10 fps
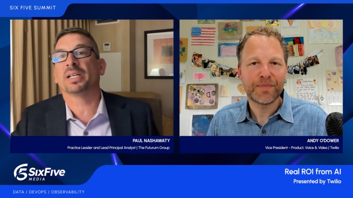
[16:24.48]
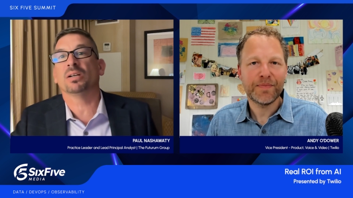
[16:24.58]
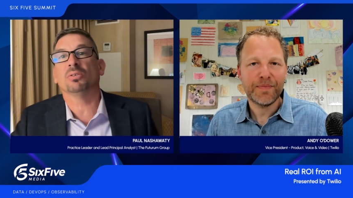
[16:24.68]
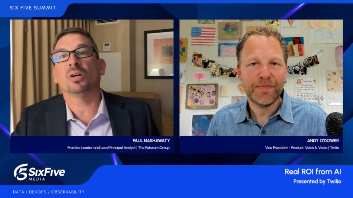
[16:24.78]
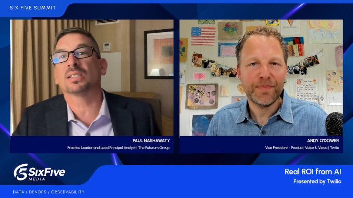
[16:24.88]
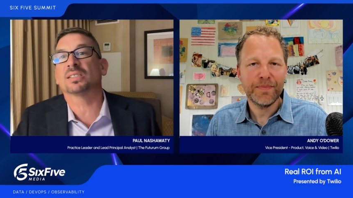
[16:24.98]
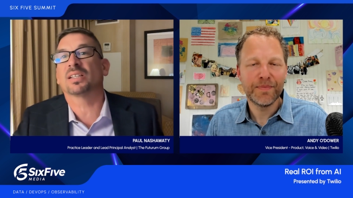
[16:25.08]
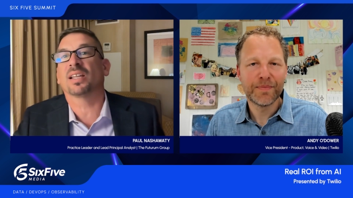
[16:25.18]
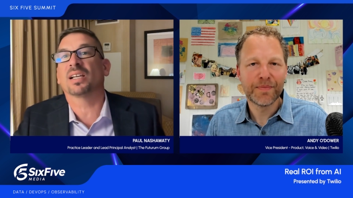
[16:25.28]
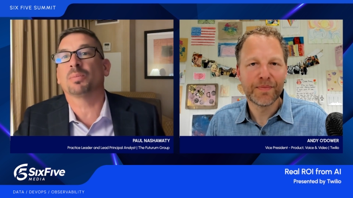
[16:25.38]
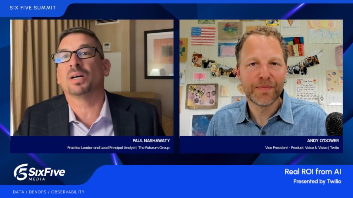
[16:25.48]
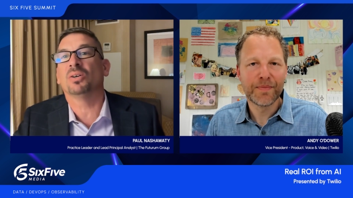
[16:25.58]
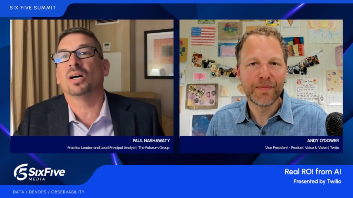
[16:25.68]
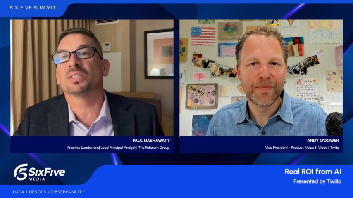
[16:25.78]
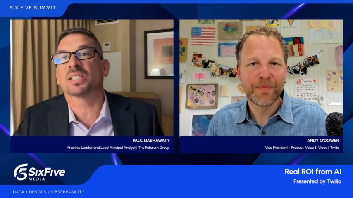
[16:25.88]
Speaker 1: here. Lots to think about,
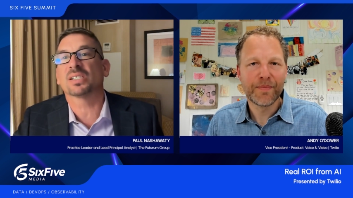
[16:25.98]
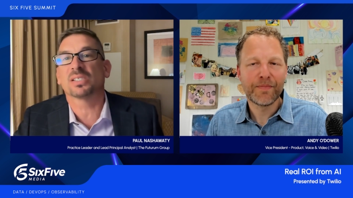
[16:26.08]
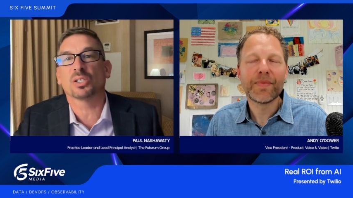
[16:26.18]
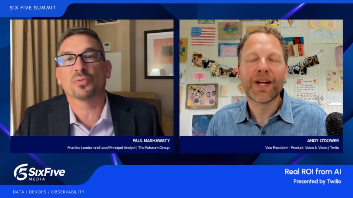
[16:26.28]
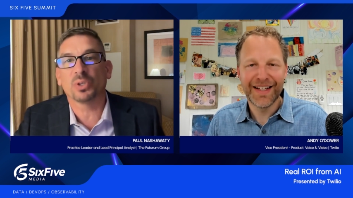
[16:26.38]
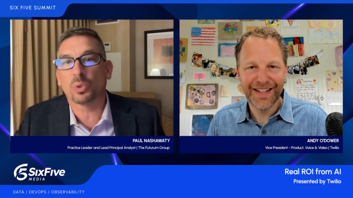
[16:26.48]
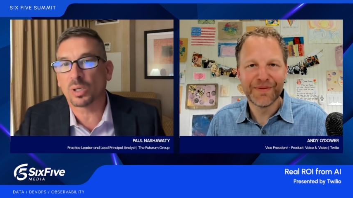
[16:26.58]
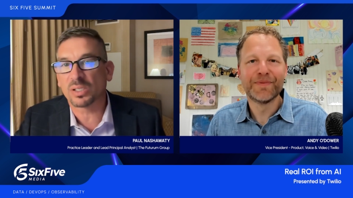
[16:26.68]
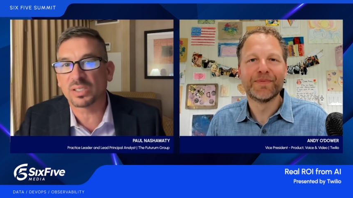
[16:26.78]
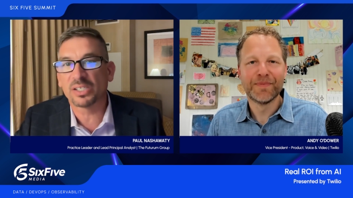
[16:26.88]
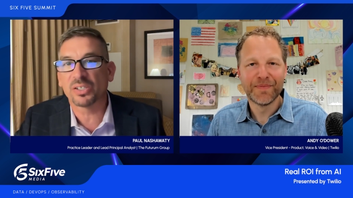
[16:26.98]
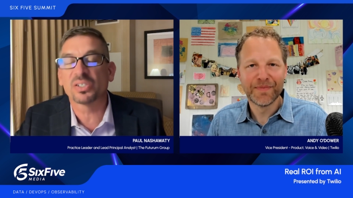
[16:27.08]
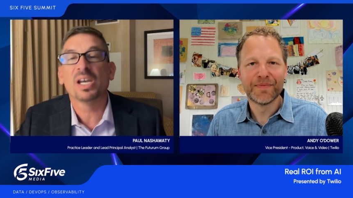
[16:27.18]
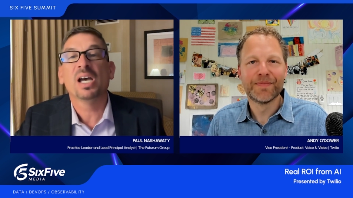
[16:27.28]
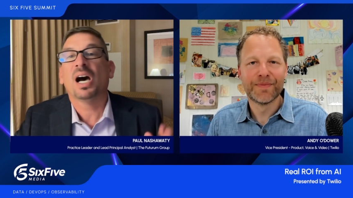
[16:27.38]
lots to consider for your yeah.
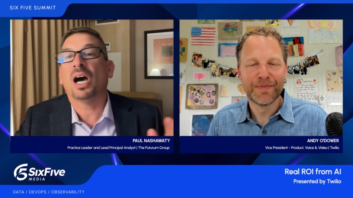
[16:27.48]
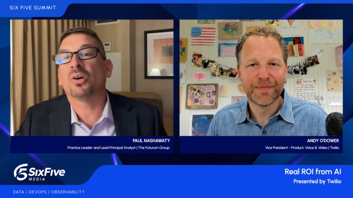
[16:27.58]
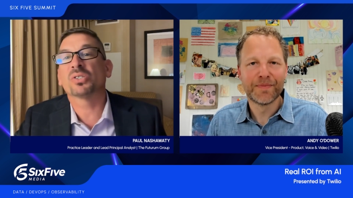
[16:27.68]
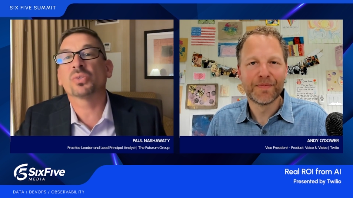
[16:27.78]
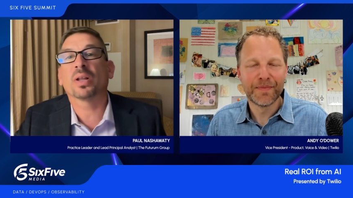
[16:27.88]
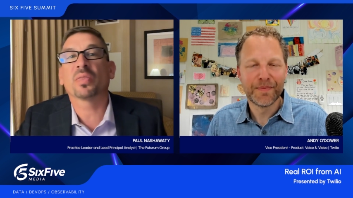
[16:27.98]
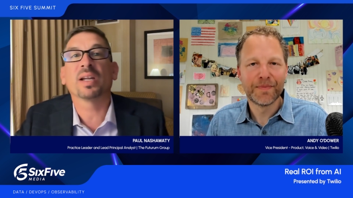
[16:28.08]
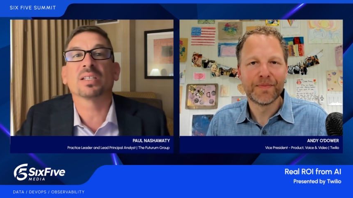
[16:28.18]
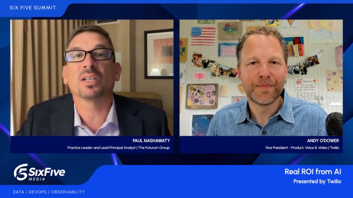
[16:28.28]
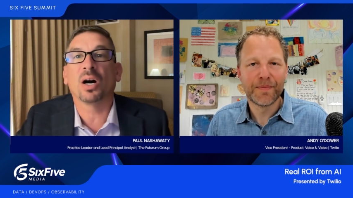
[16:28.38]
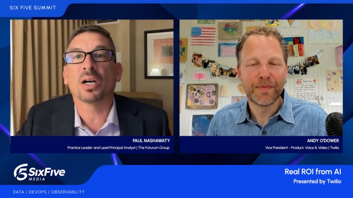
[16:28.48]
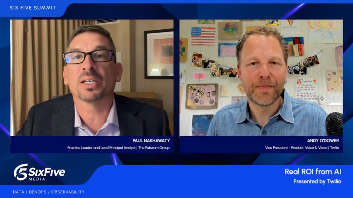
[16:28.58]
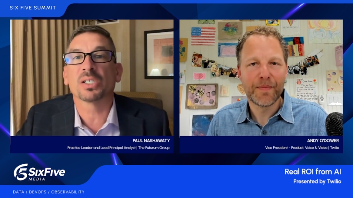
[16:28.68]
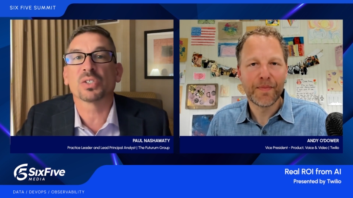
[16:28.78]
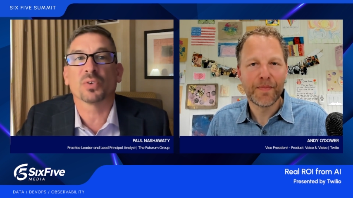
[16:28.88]
organizations. I also want to thank the
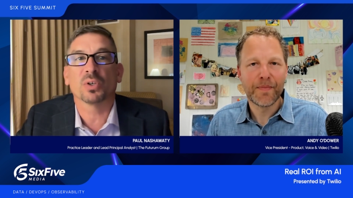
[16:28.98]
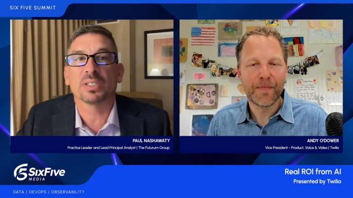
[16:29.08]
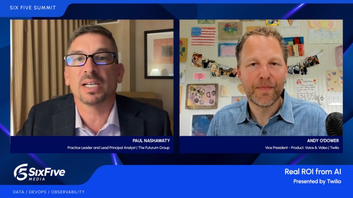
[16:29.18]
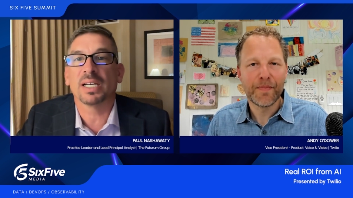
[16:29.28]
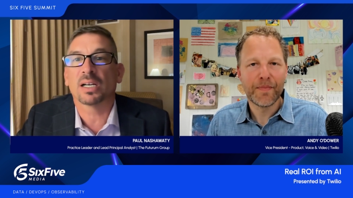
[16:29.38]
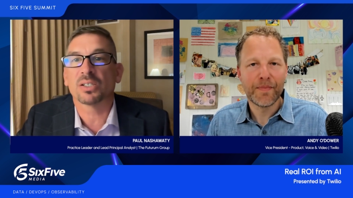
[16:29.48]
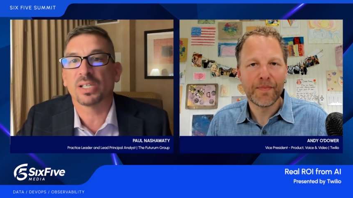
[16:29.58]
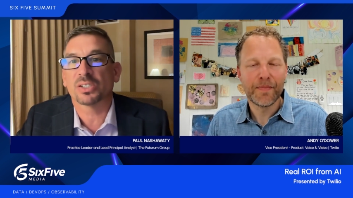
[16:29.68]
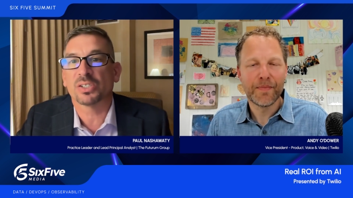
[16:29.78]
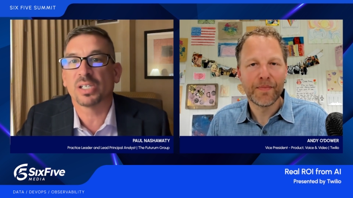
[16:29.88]
audience for attending our session